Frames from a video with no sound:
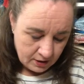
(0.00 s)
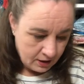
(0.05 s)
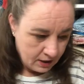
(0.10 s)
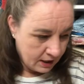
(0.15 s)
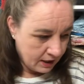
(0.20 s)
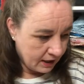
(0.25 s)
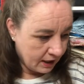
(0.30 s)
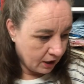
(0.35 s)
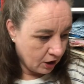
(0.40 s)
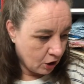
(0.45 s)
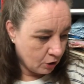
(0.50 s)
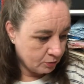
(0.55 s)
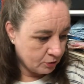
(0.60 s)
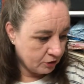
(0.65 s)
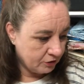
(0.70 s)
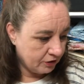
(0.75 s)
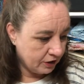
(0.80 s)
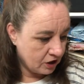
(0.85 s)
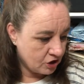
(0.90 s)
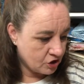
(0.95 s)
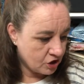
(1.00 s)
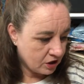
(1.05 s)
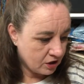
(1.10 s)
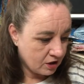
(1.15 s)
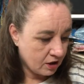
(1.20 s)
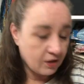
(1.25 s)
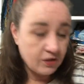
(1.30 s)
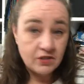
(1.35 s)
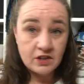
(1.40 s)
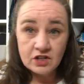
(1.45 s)
And I hope to finish it
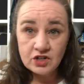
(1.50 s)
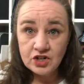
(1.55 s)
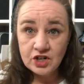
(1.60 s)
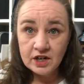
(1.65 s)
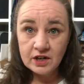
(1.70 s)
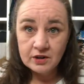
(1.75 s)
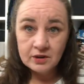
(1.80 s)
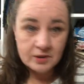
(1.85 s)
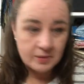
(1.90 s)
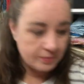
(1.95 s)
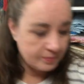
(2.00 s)
this year.